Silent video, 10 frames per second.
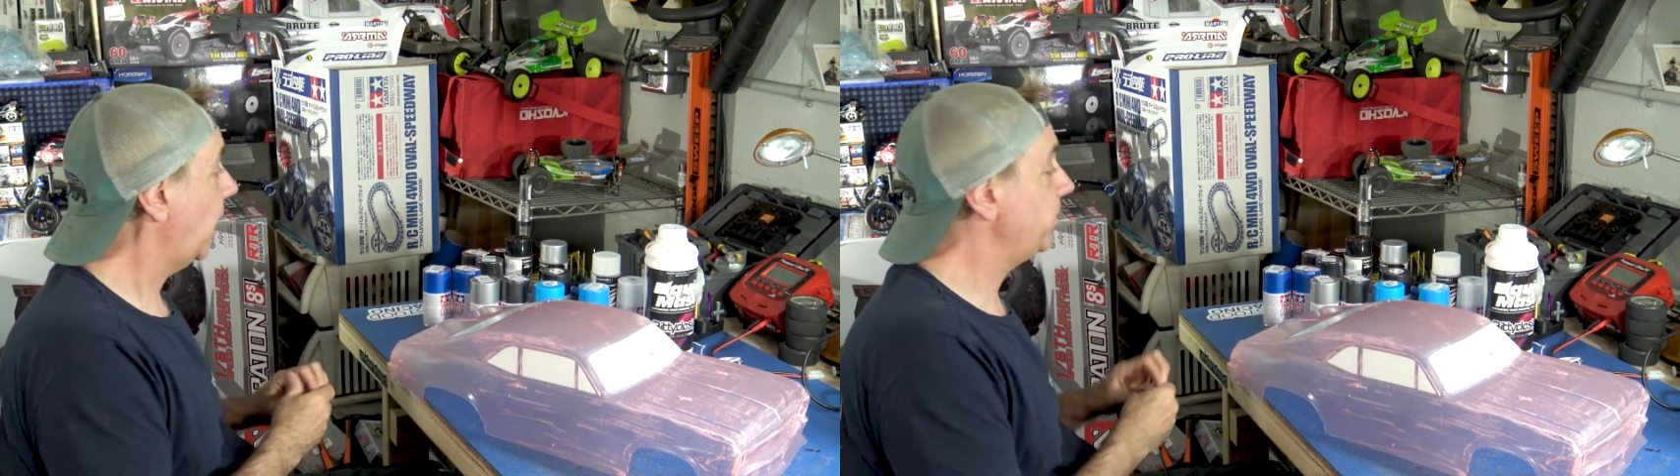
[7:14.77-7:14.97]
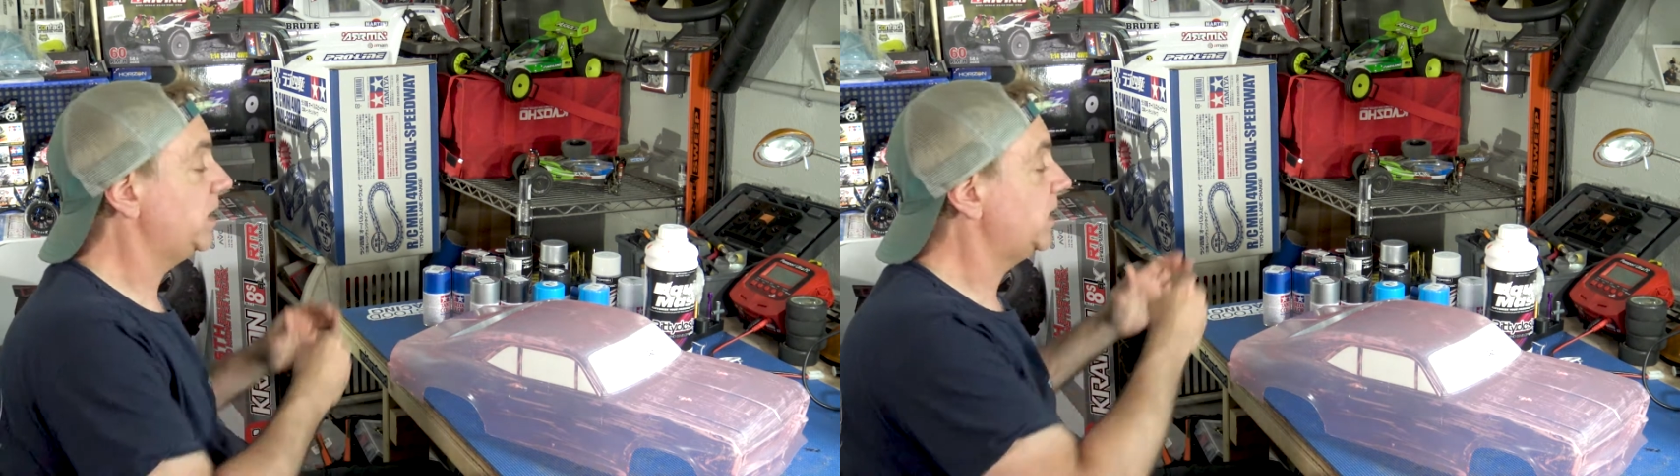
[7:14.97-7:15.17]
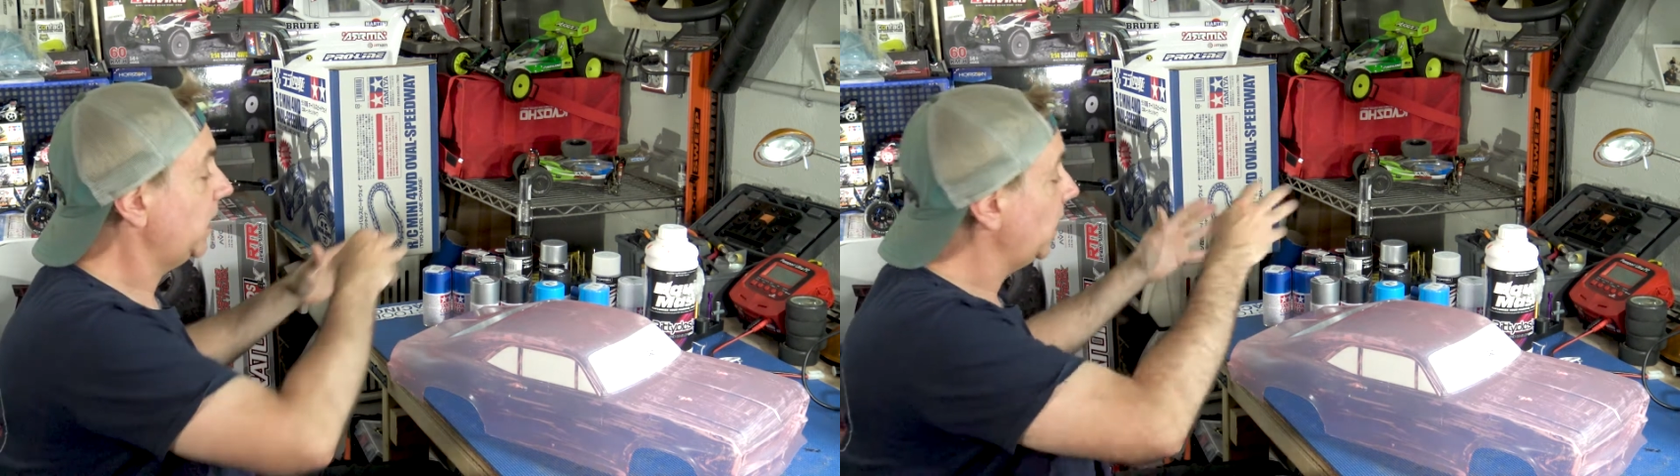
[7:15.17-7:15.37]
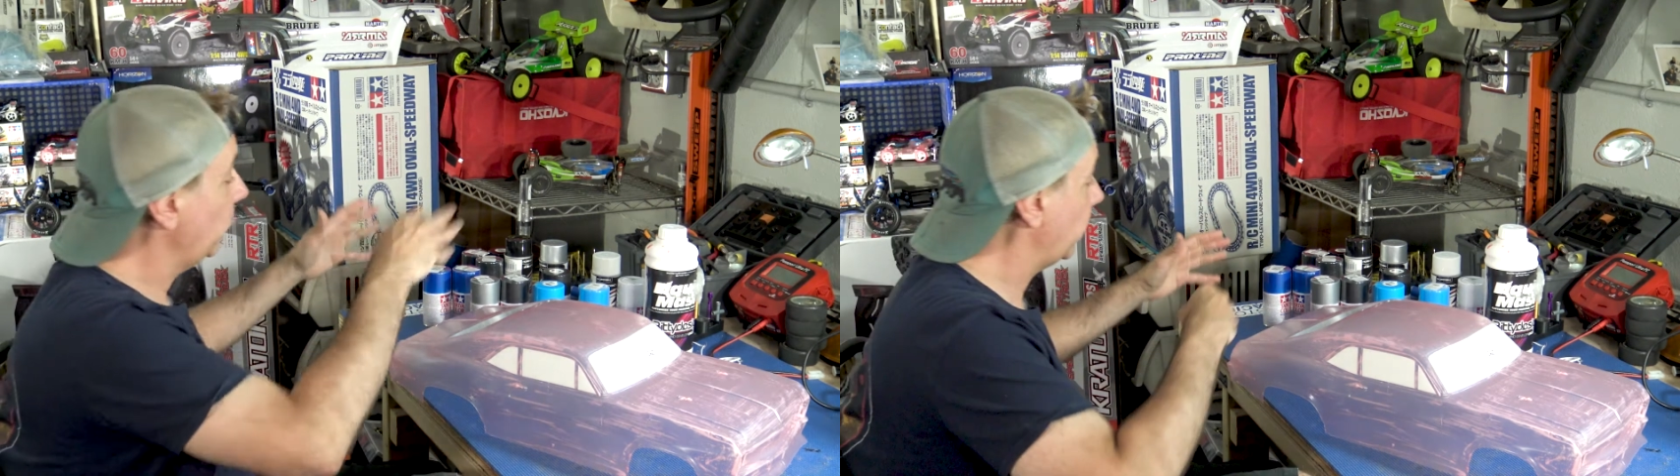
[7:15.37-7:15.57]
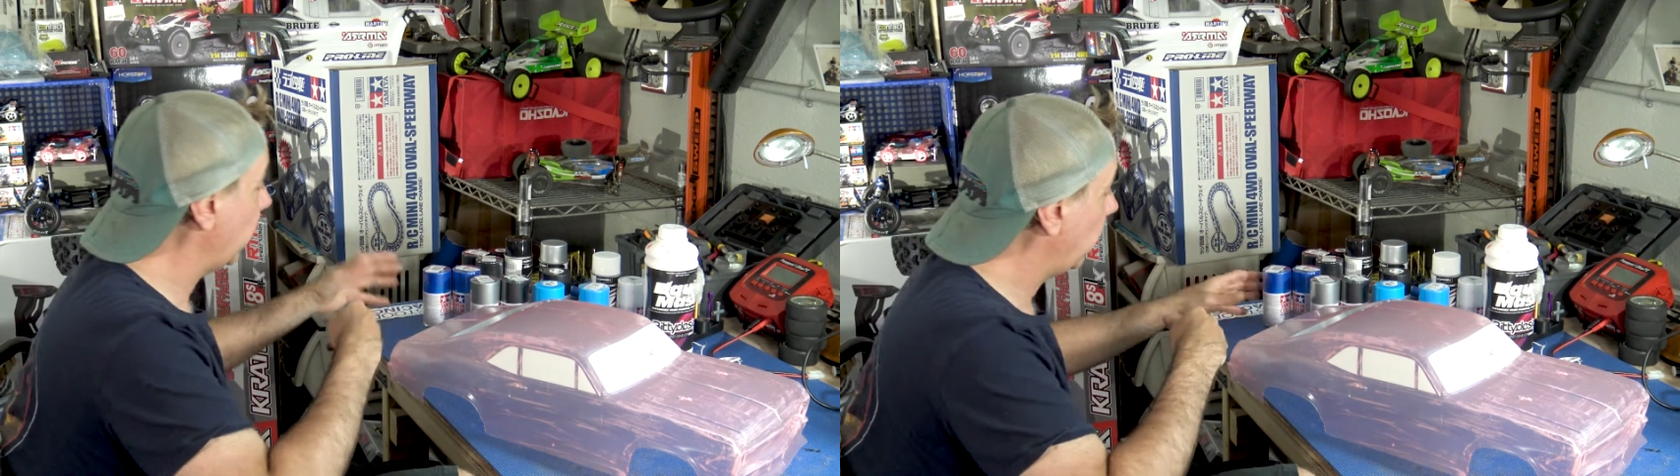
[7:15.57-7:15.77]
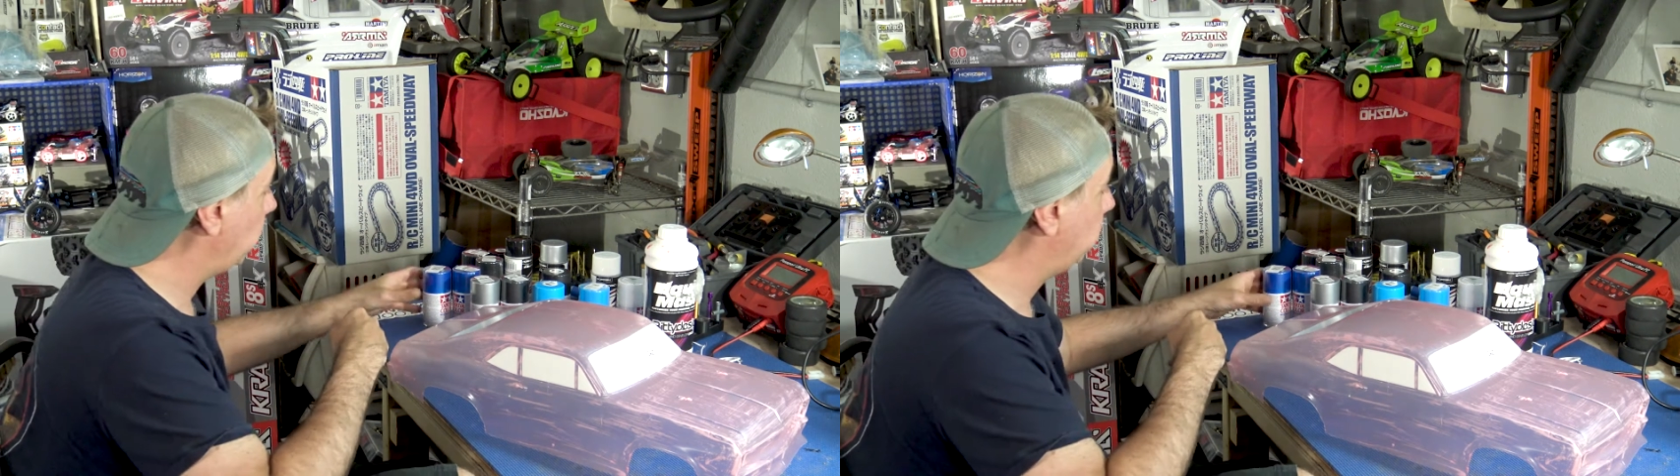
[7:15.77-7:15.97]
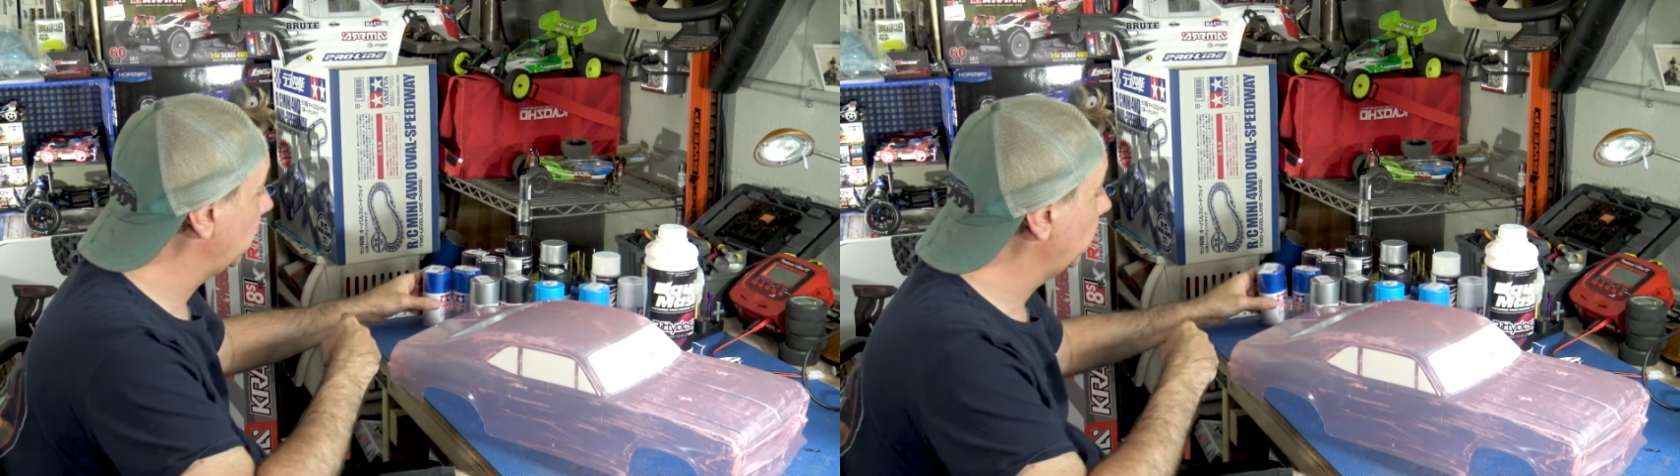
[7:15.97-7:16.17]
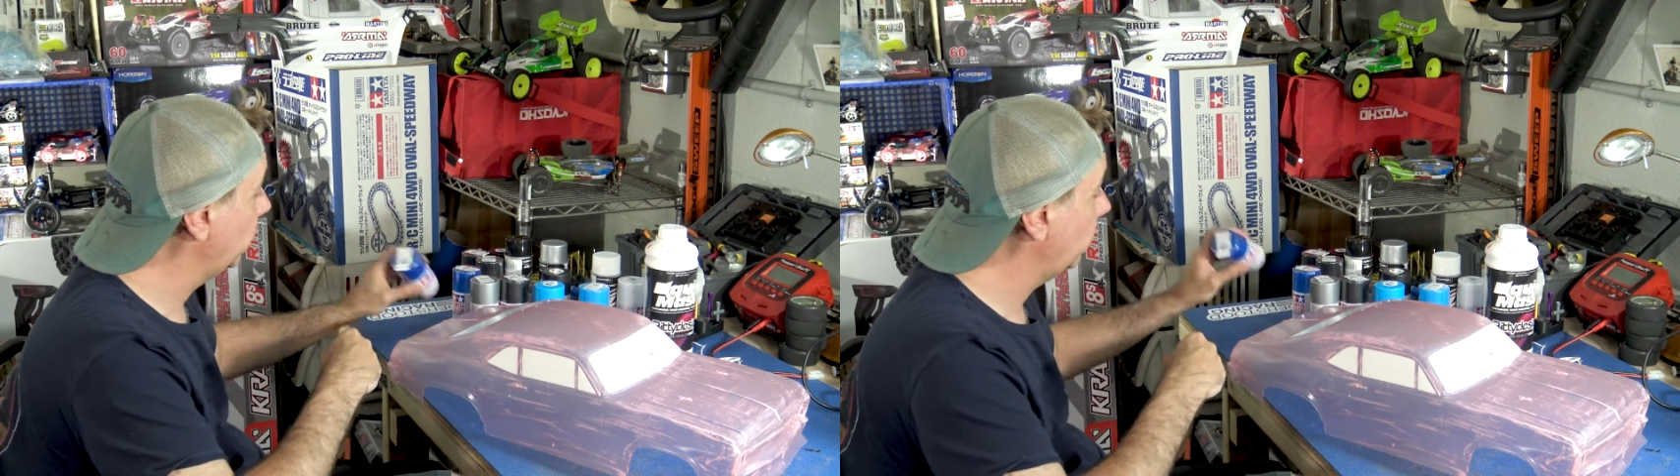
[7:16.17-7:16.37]
I'm sticking with like a
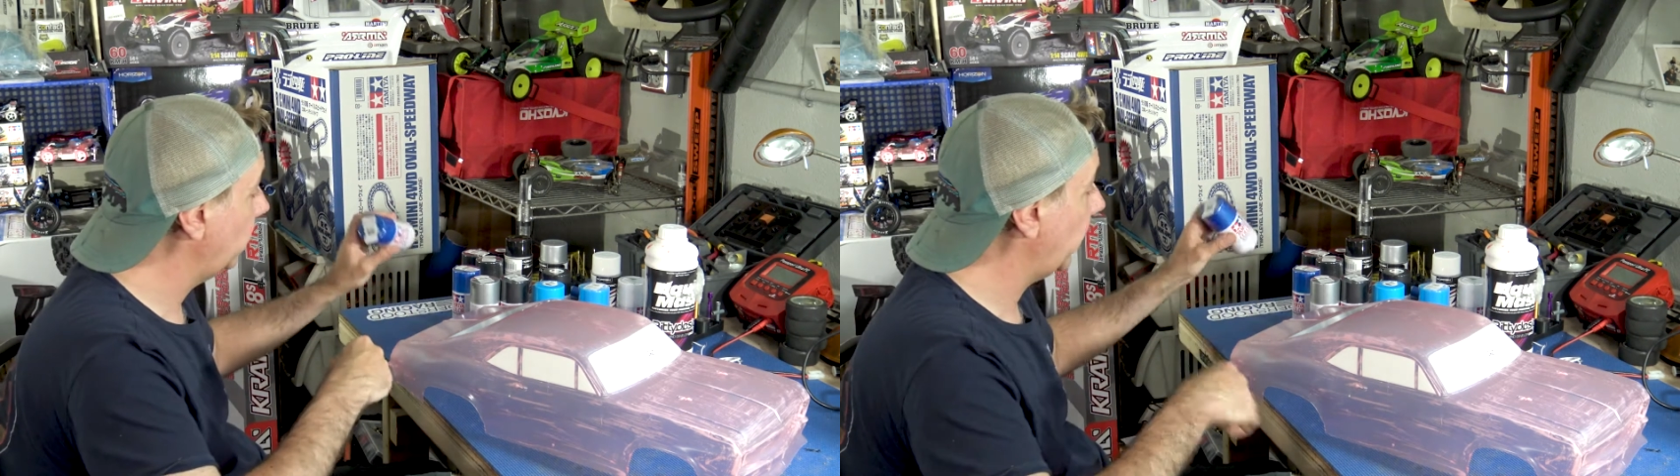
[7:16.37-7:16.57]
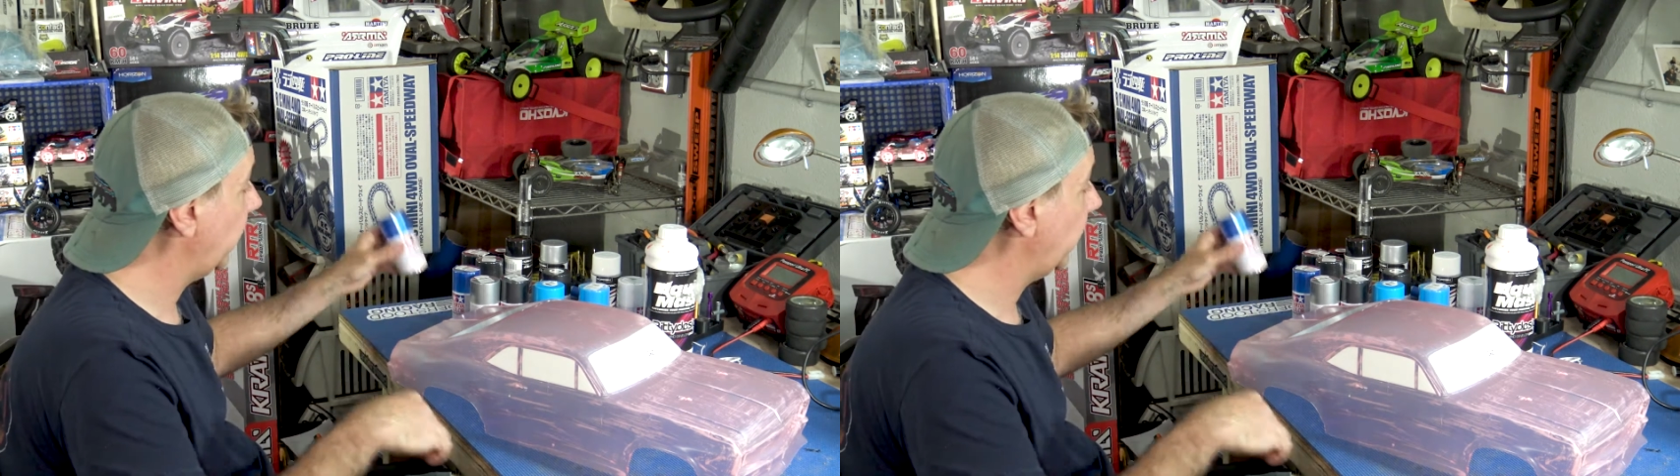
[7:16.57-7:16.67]
blue